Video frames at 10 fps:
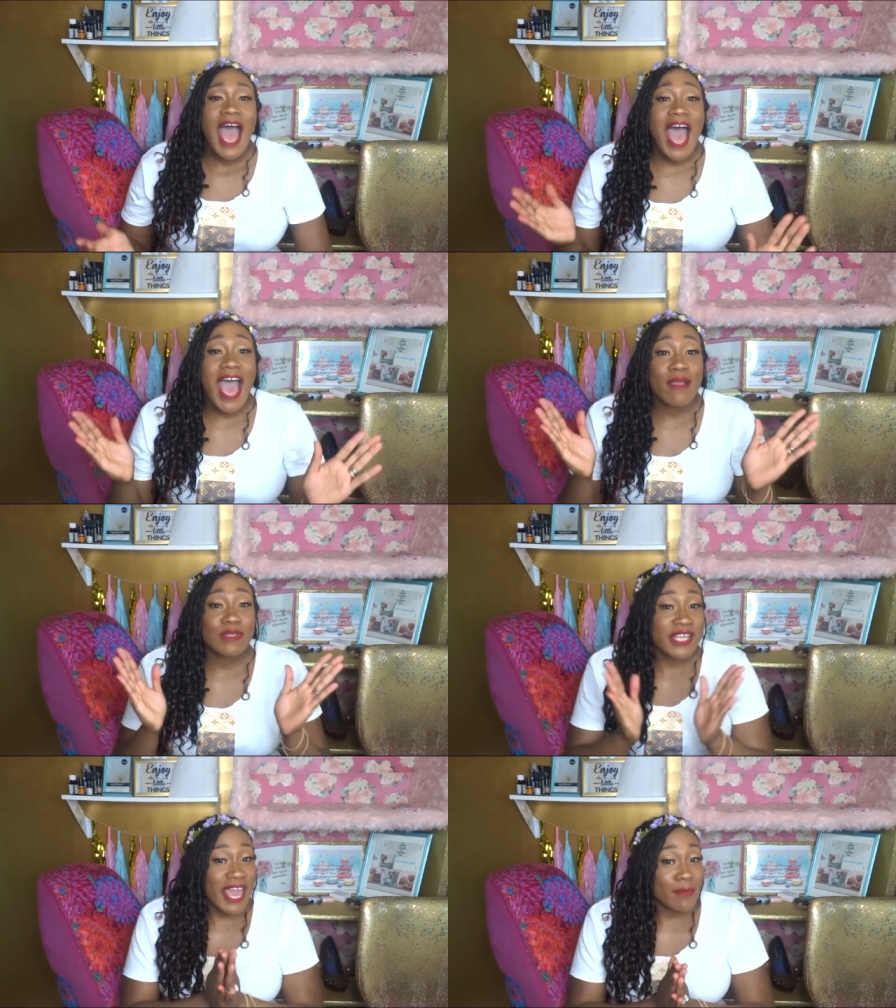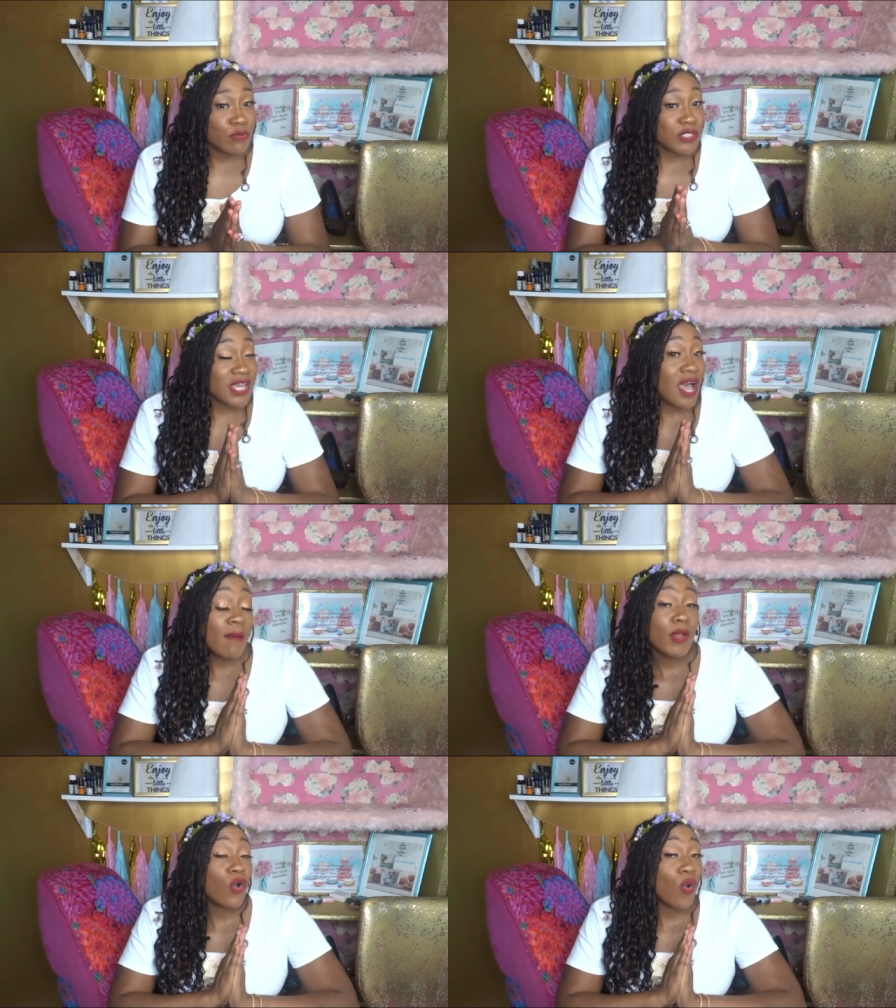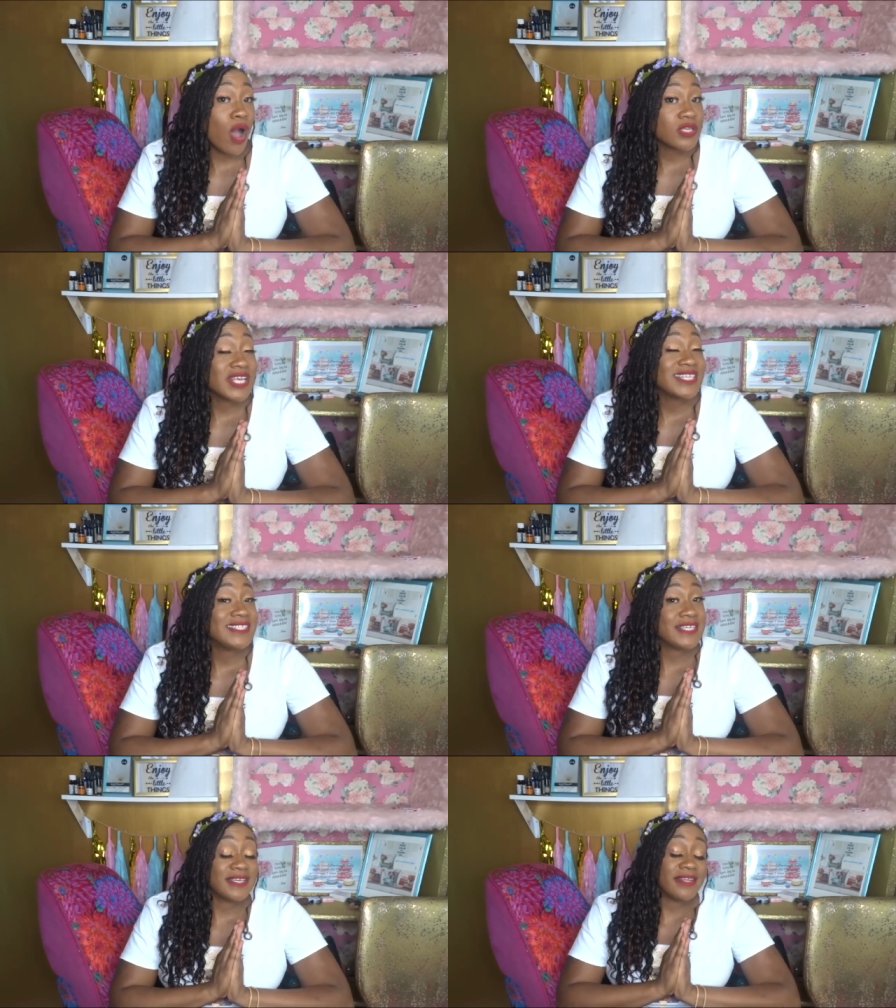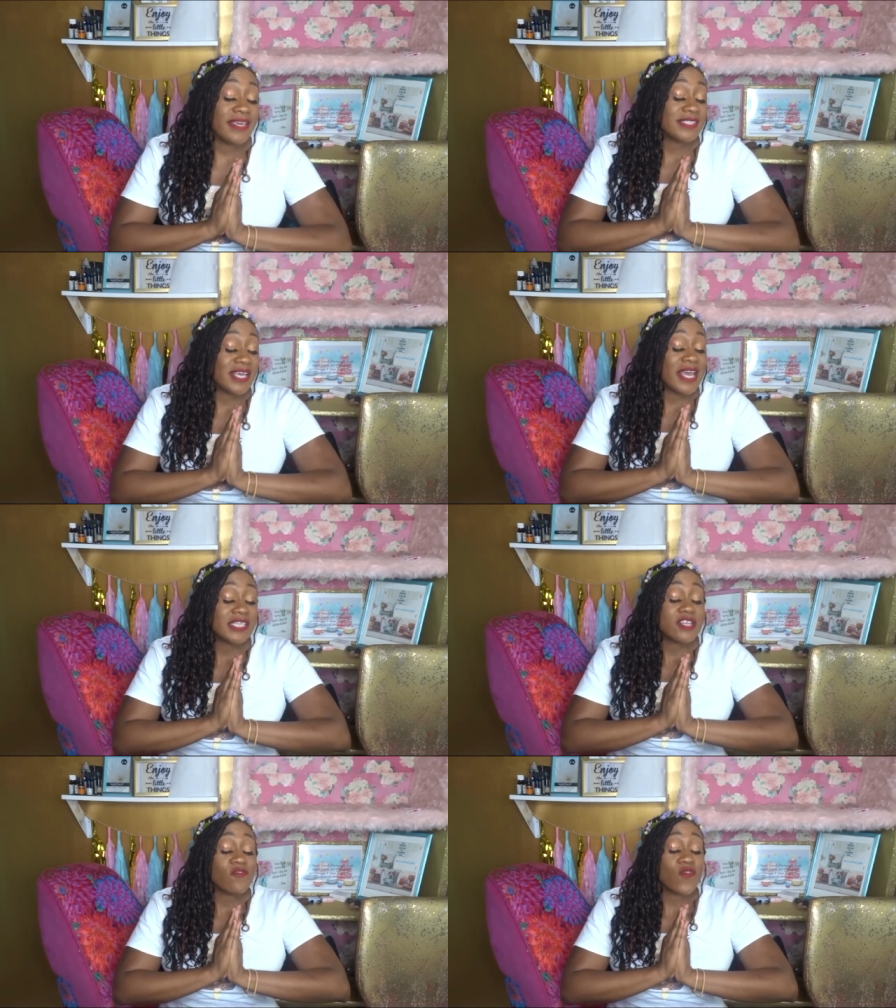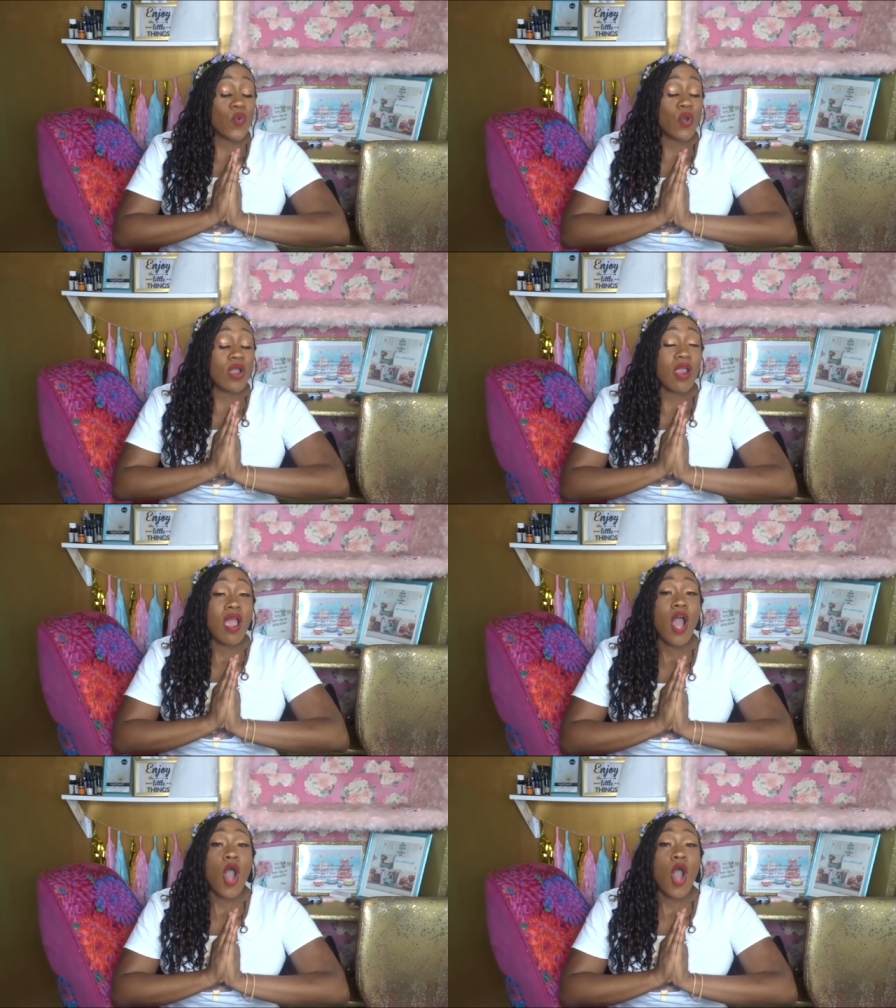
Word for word: I was able to come across a D N A test for